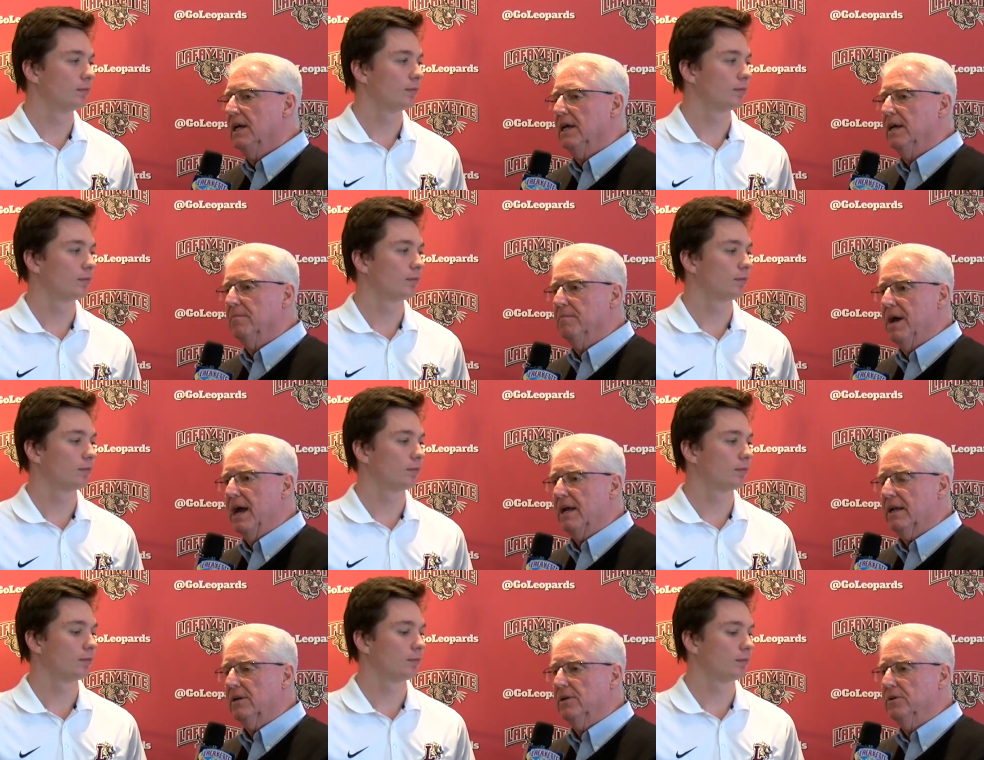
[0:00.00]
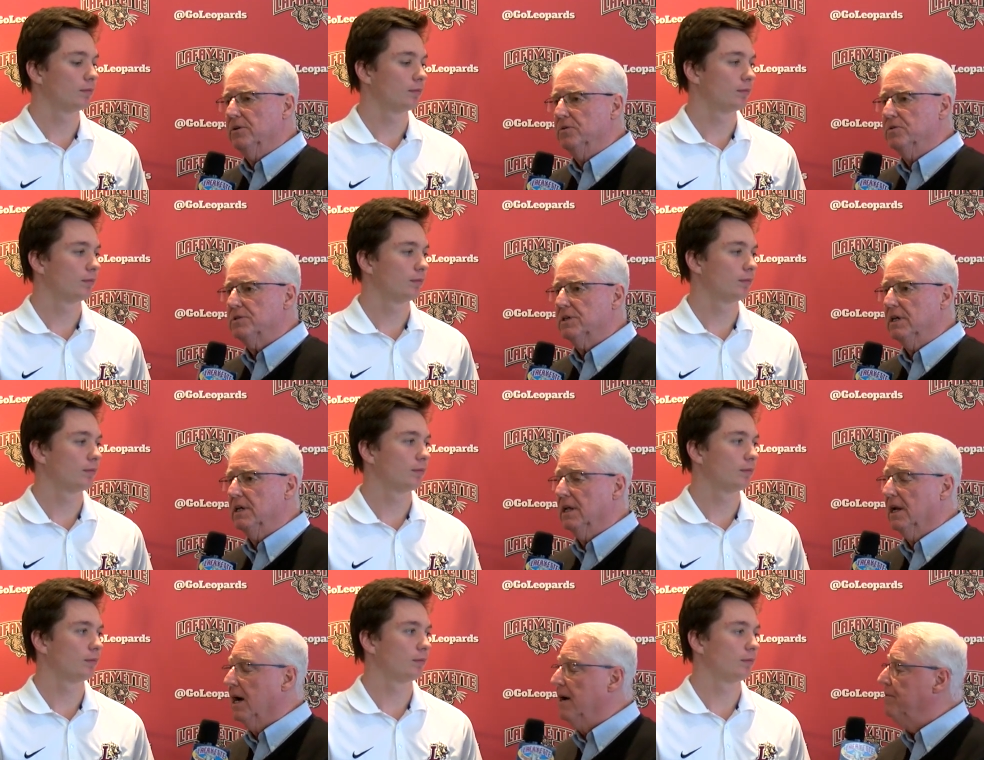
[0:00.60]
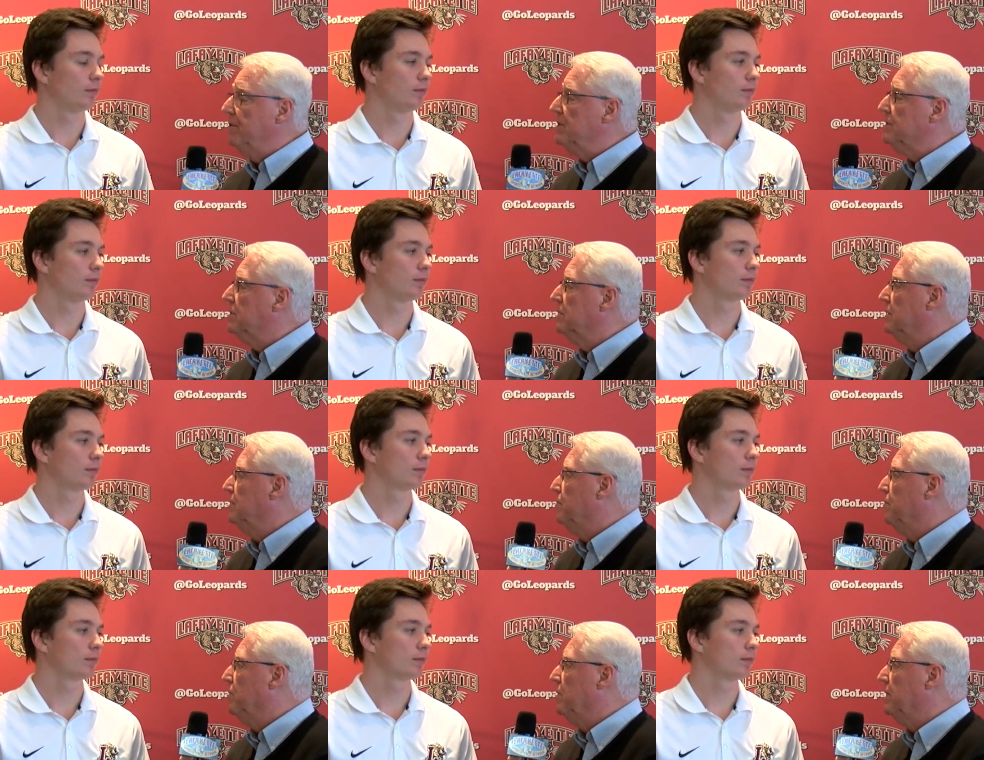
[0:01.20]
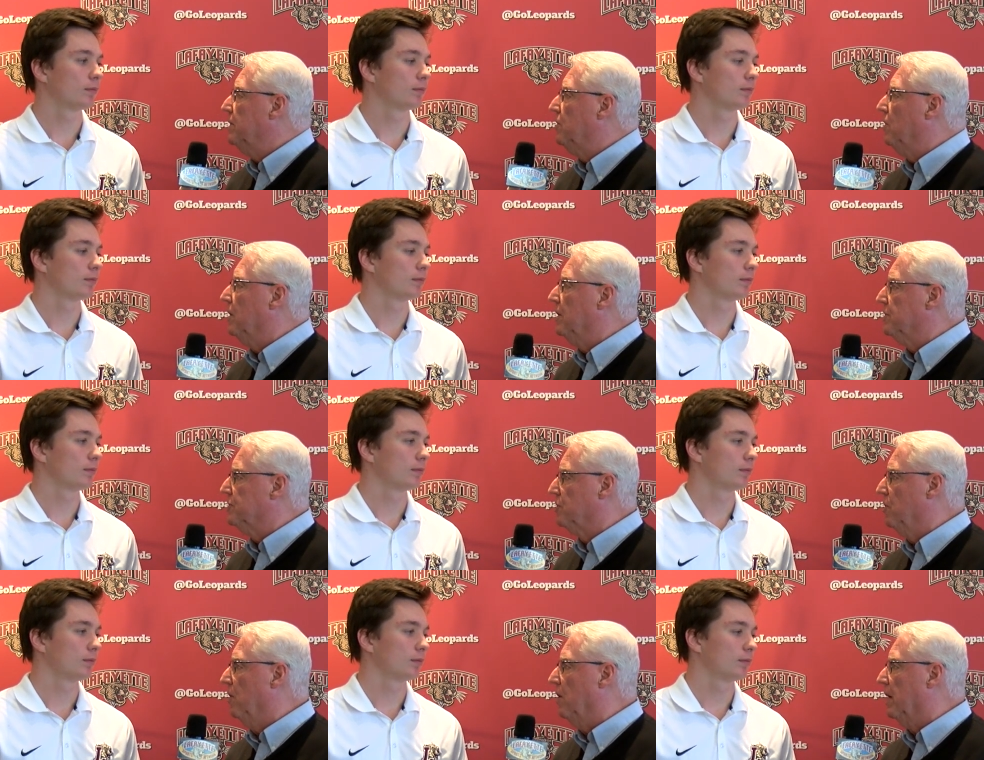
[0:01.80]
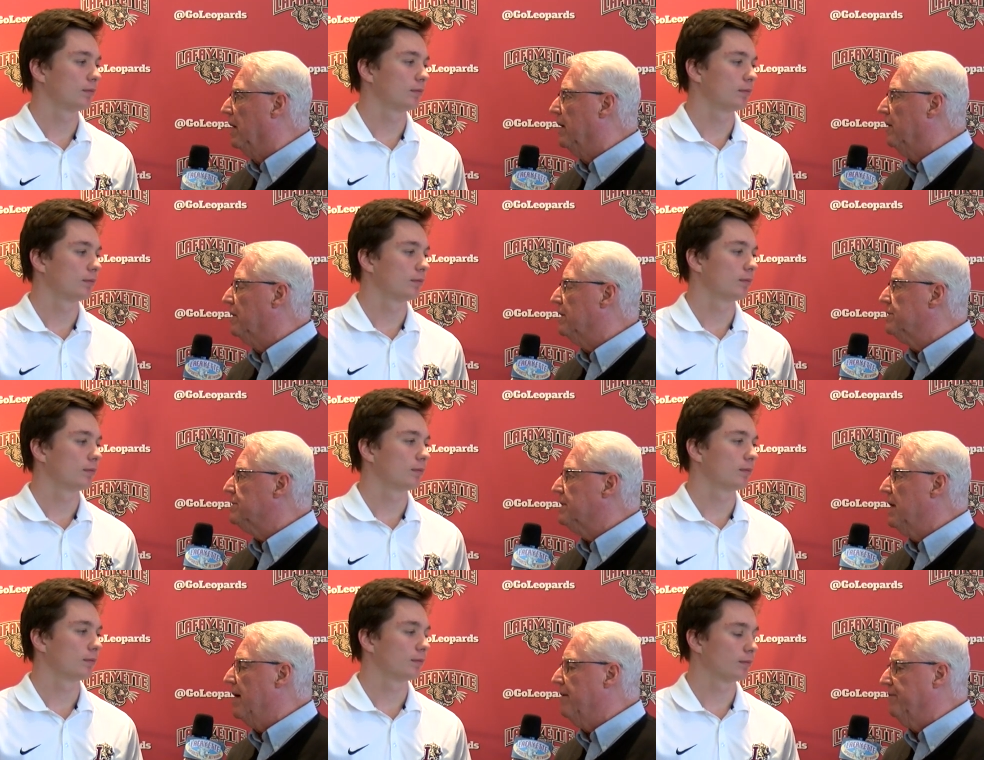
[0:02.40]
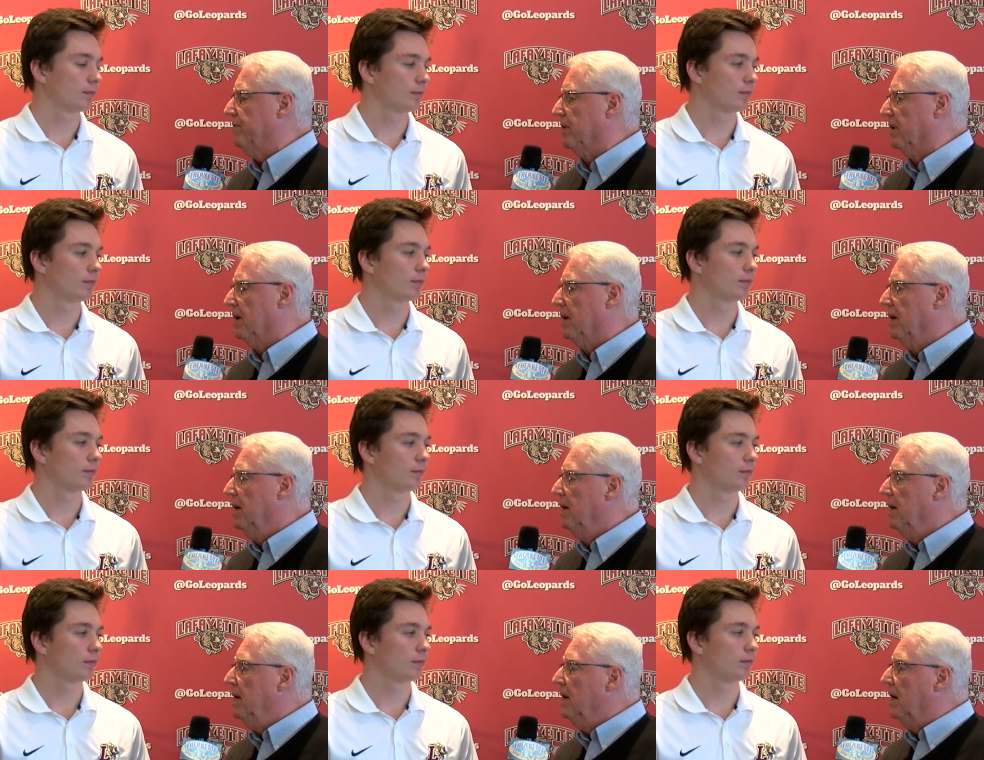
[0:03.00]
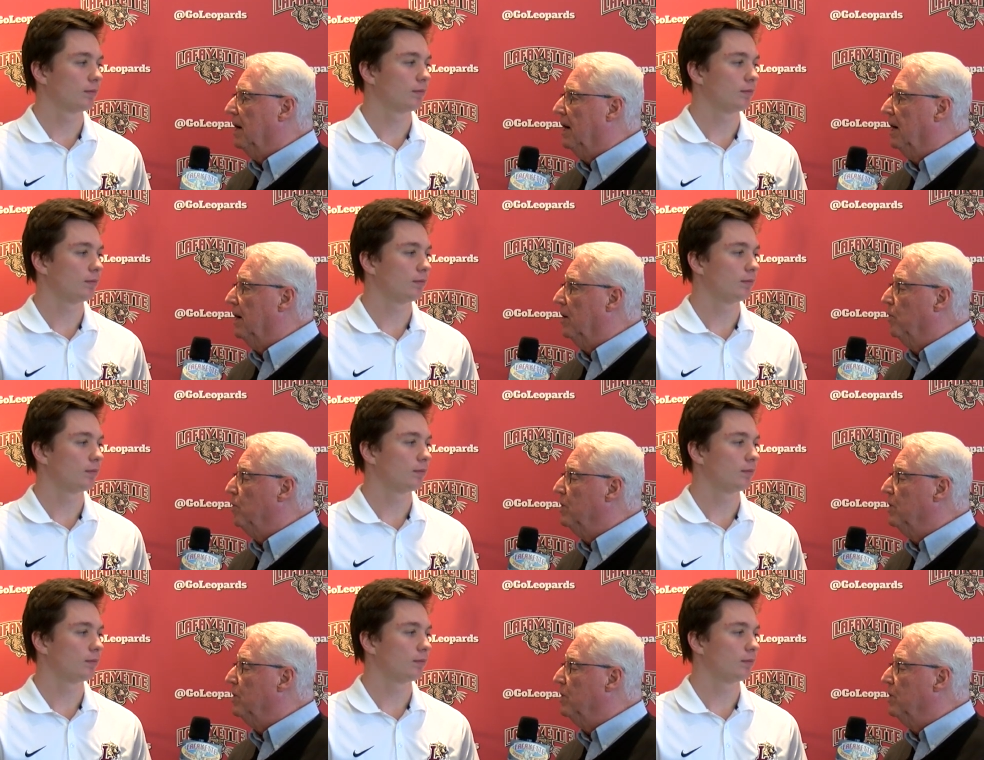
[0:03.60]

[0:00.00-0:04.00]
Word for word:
Speaker 1: in Matt Klinewski, and obviously your point guard is gone, Eric Stafford, uh,